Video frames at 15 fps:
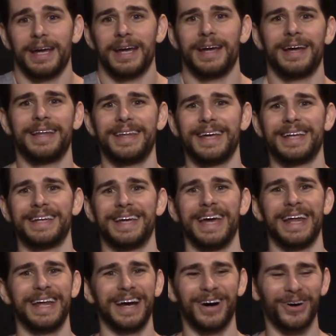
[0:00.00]
And
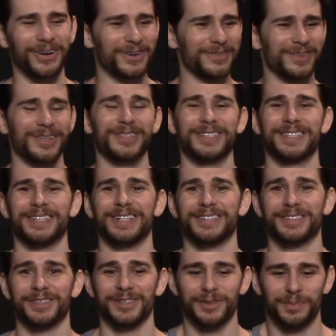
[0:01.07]
then all of those thoughts
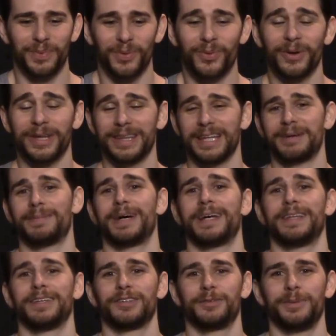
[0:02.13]
are just pulling them out of
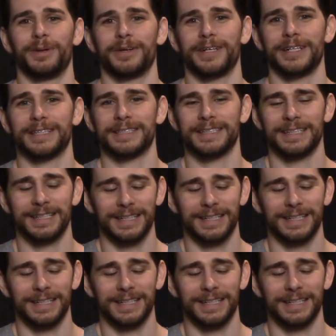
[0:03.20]
the experience.